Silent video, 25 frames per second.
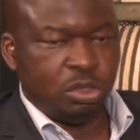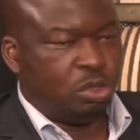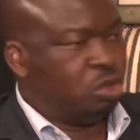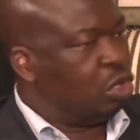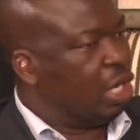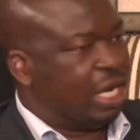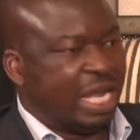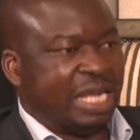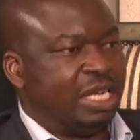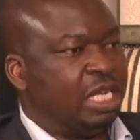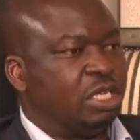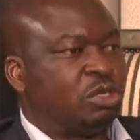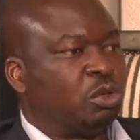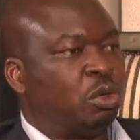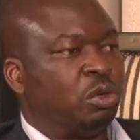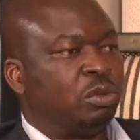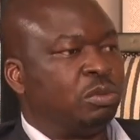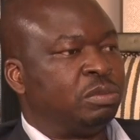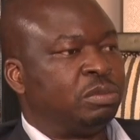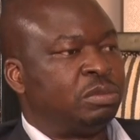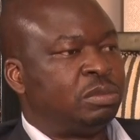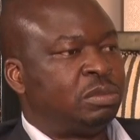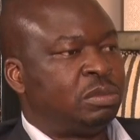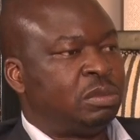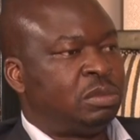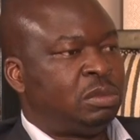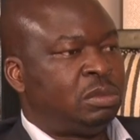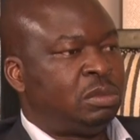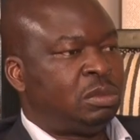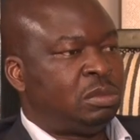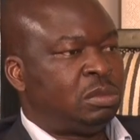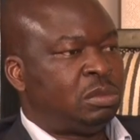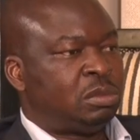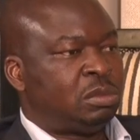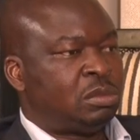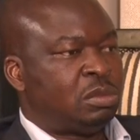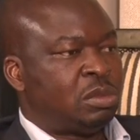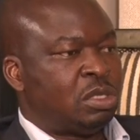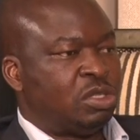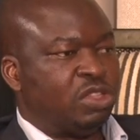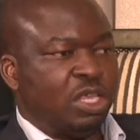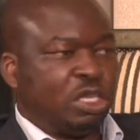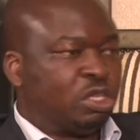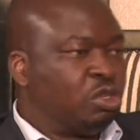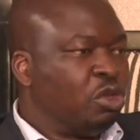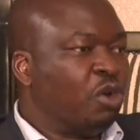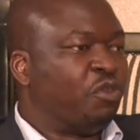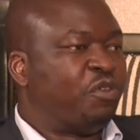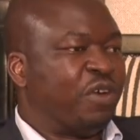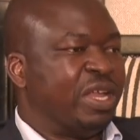No, none at all.
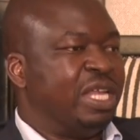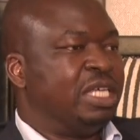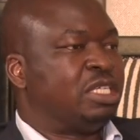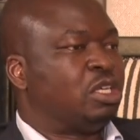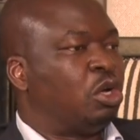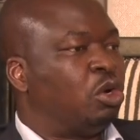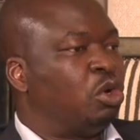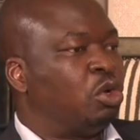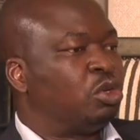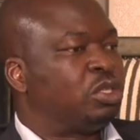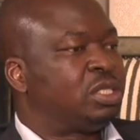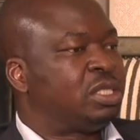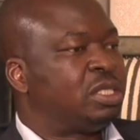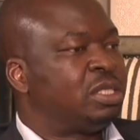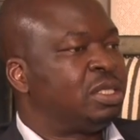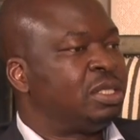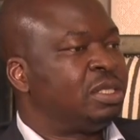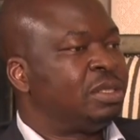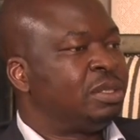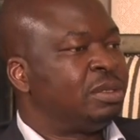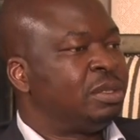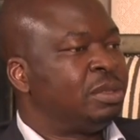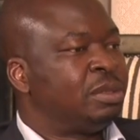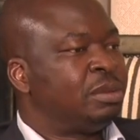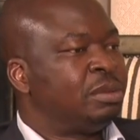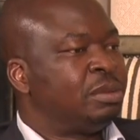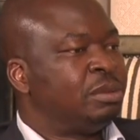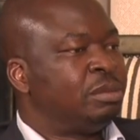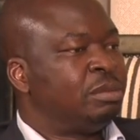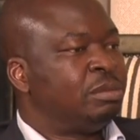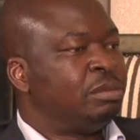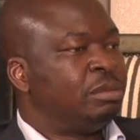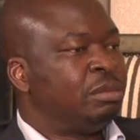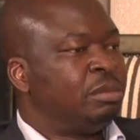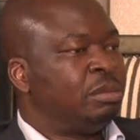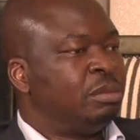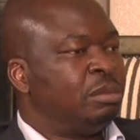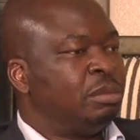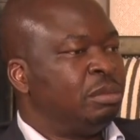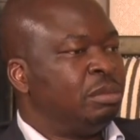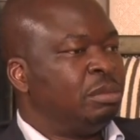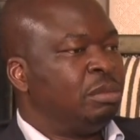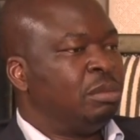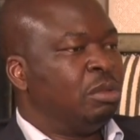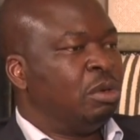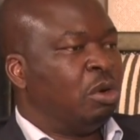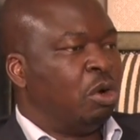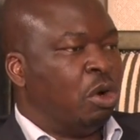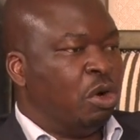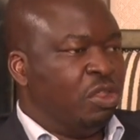There's no financial loss.
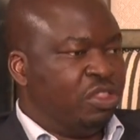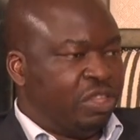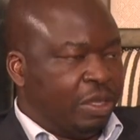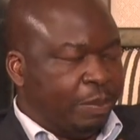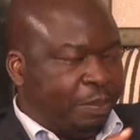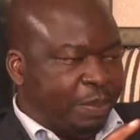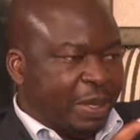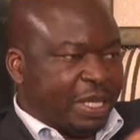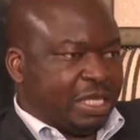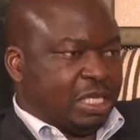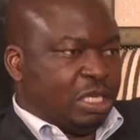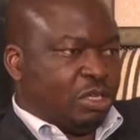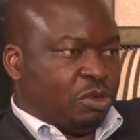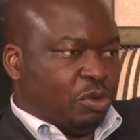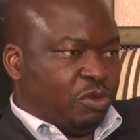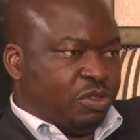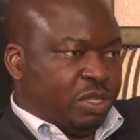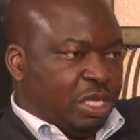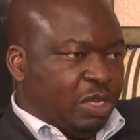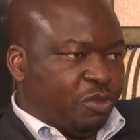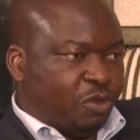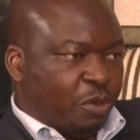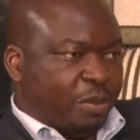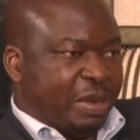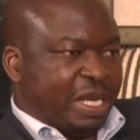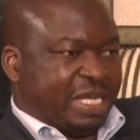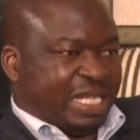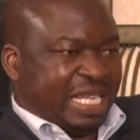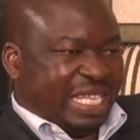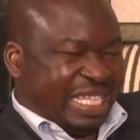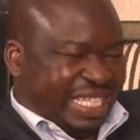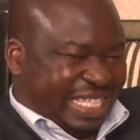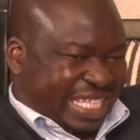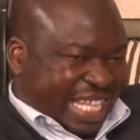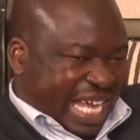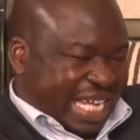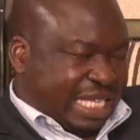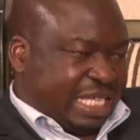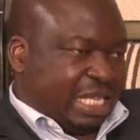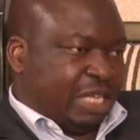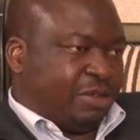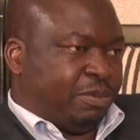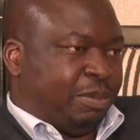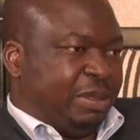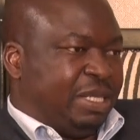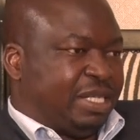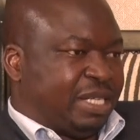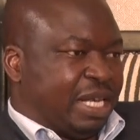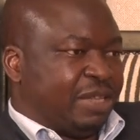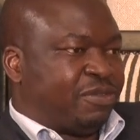On the basis of the information that has
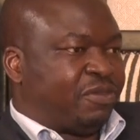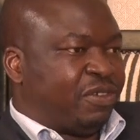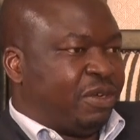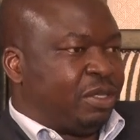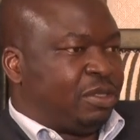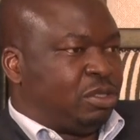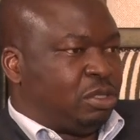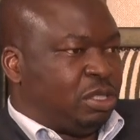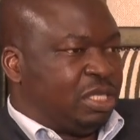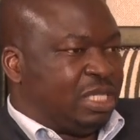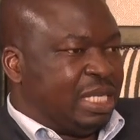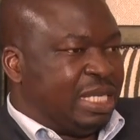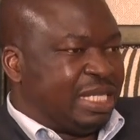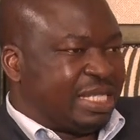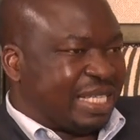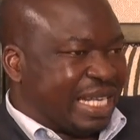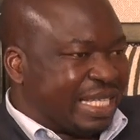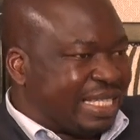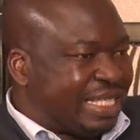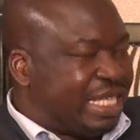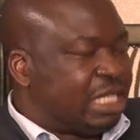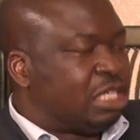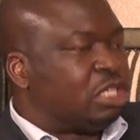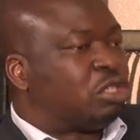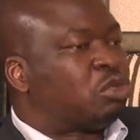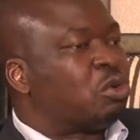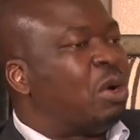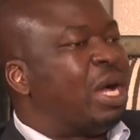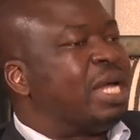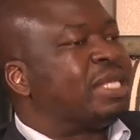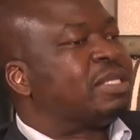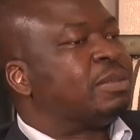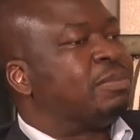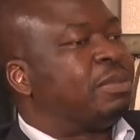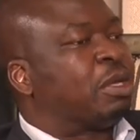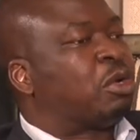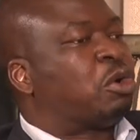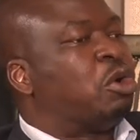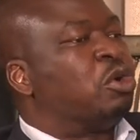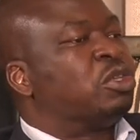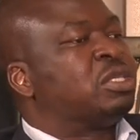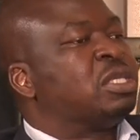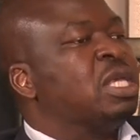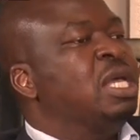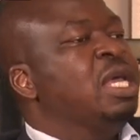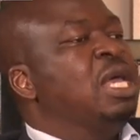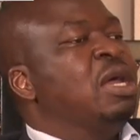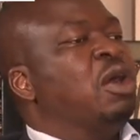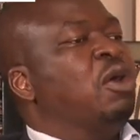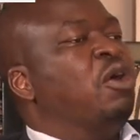been translated to us
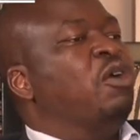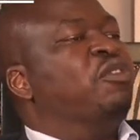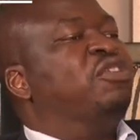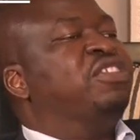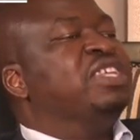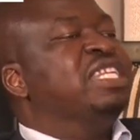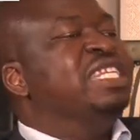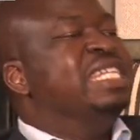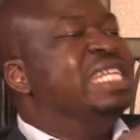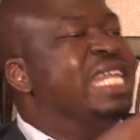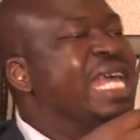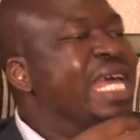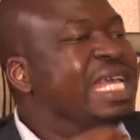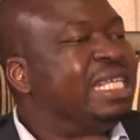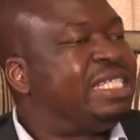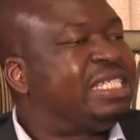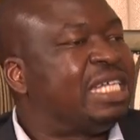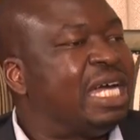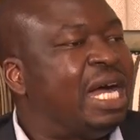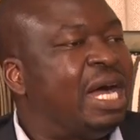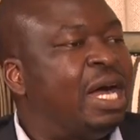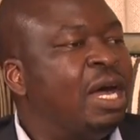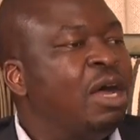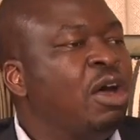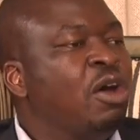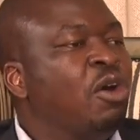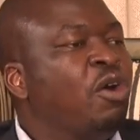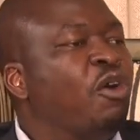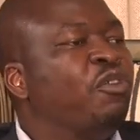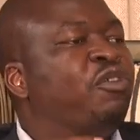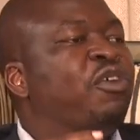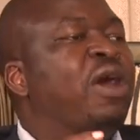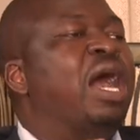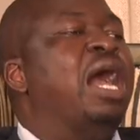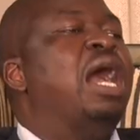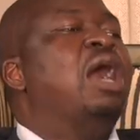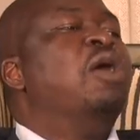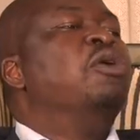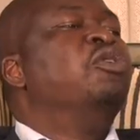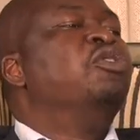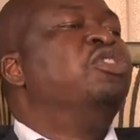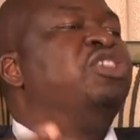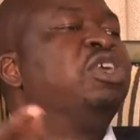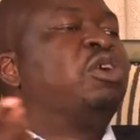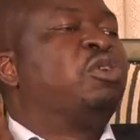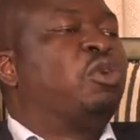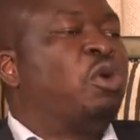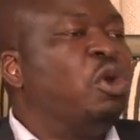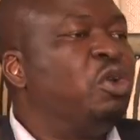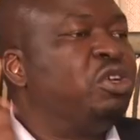because of the nature of how
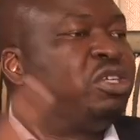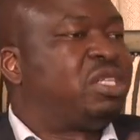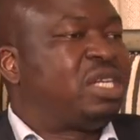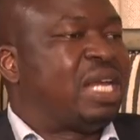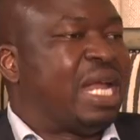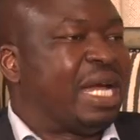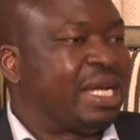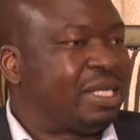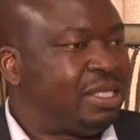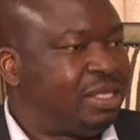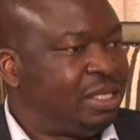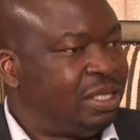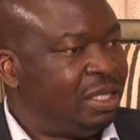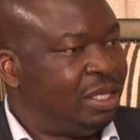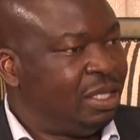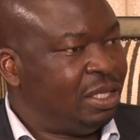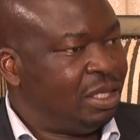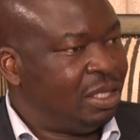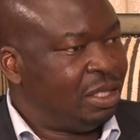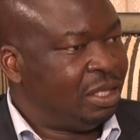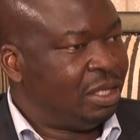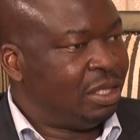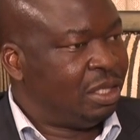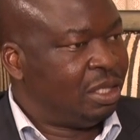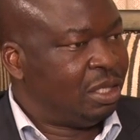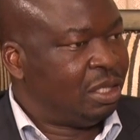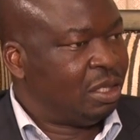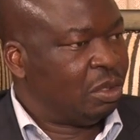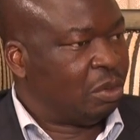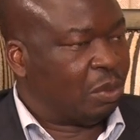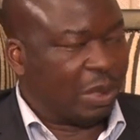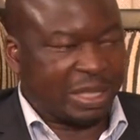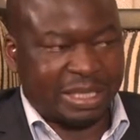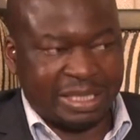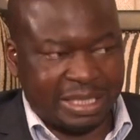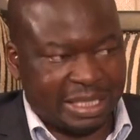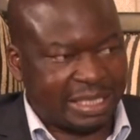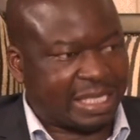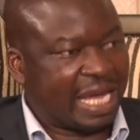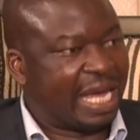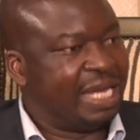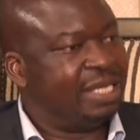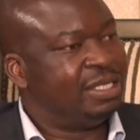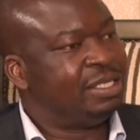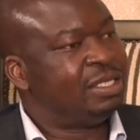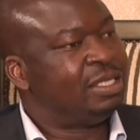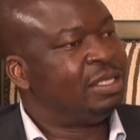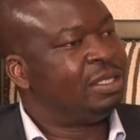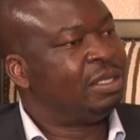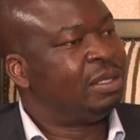the contract was
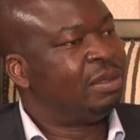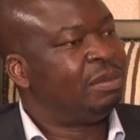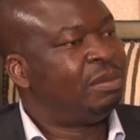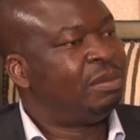designed.